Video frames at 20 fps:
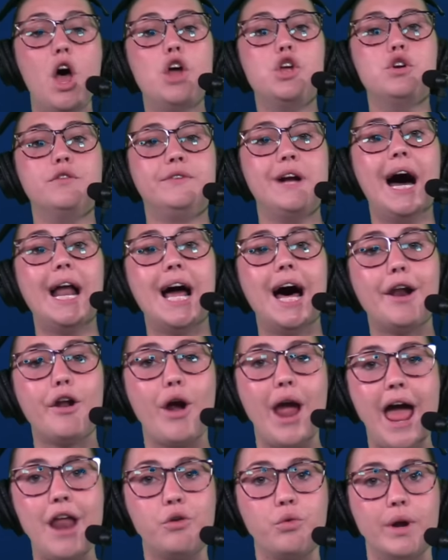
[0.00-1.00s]
You've got Hunter
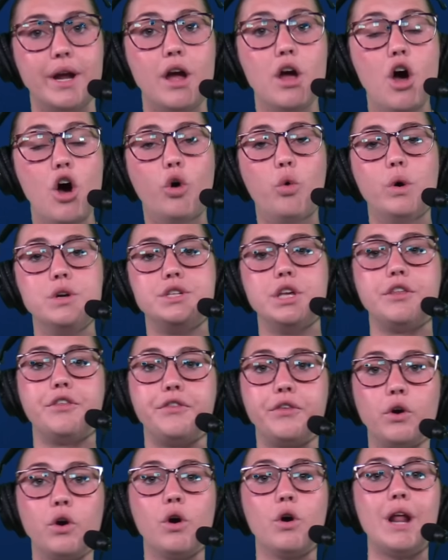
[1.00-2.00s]
Henry, who was the
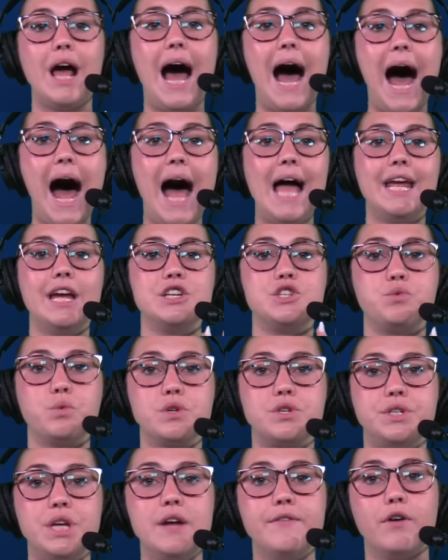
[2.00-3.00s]
third highest
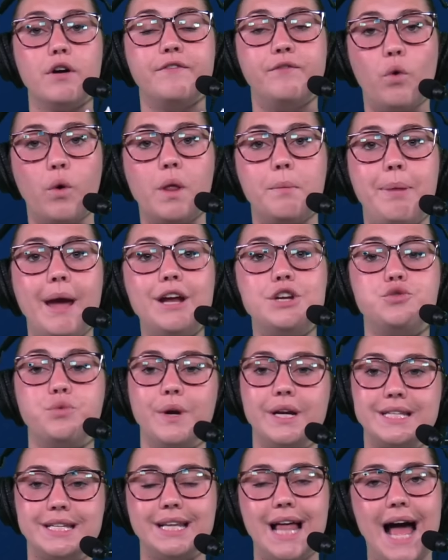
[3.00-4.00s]
receiver for the
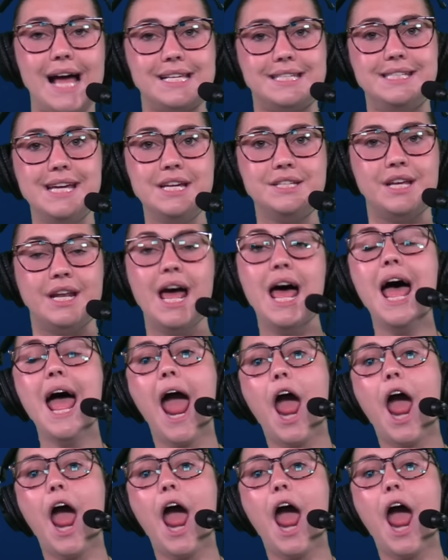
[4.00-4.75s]
Patriots last season.